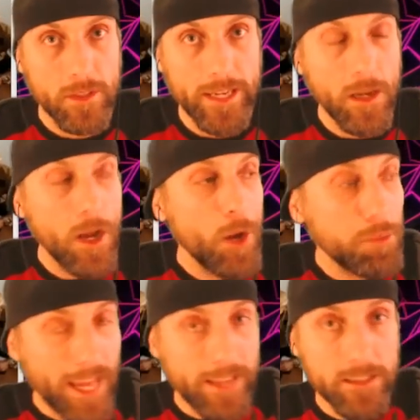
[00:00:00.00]
Like
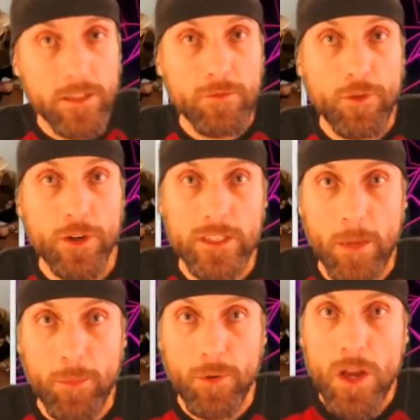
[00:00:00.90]
plants, for
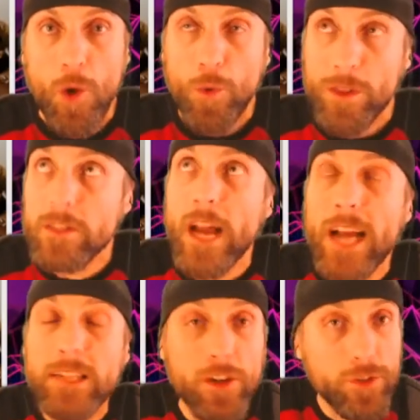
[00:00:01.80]
example, when the
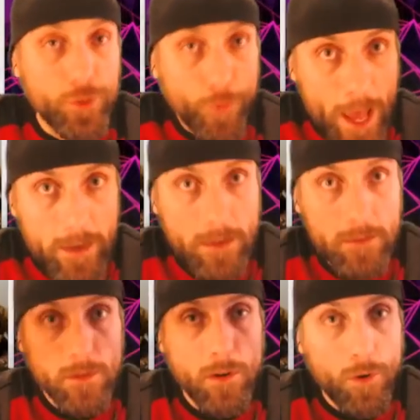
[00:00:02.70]
sky turns red,
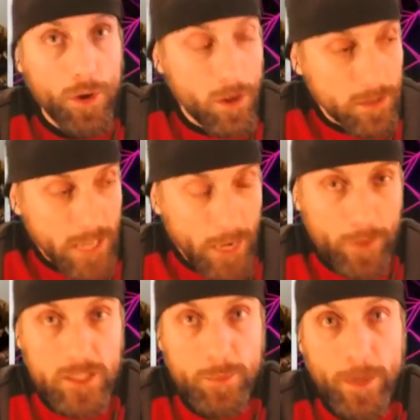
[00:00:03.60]
or along that
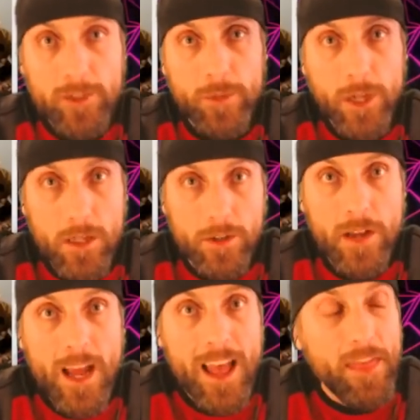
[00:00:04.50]
red spectrum color,
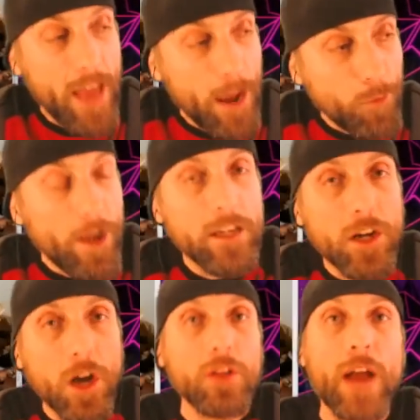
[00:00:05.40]
that red
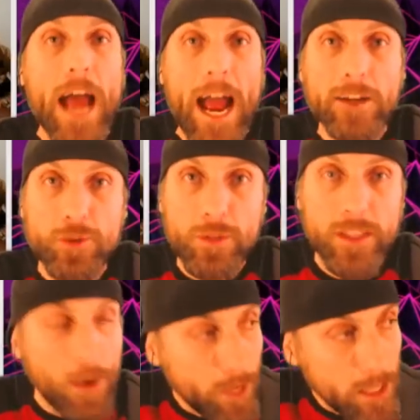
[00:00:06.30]
color actually,
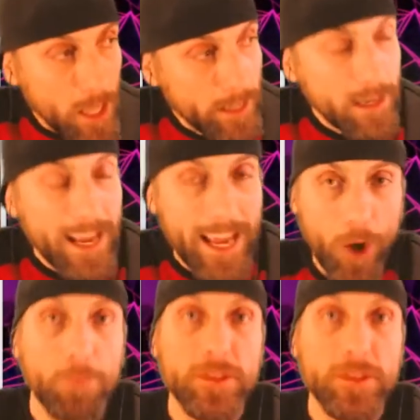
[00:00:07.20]
that red light helps